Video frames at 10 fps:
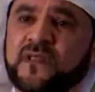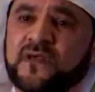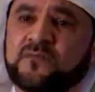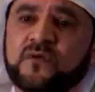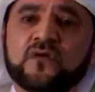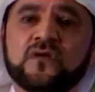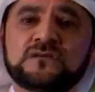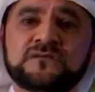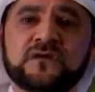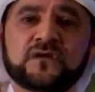because
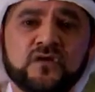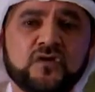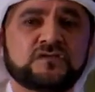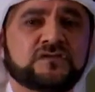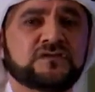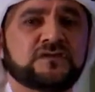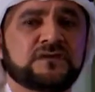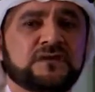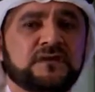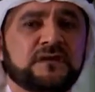of a cause,
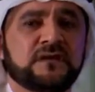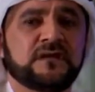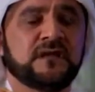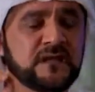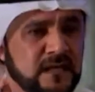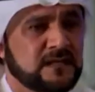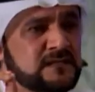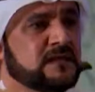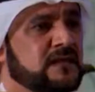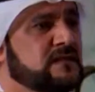that
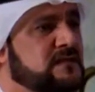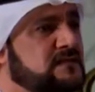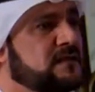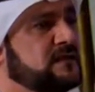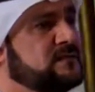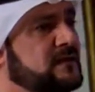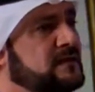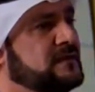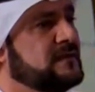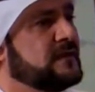is a real sustainability.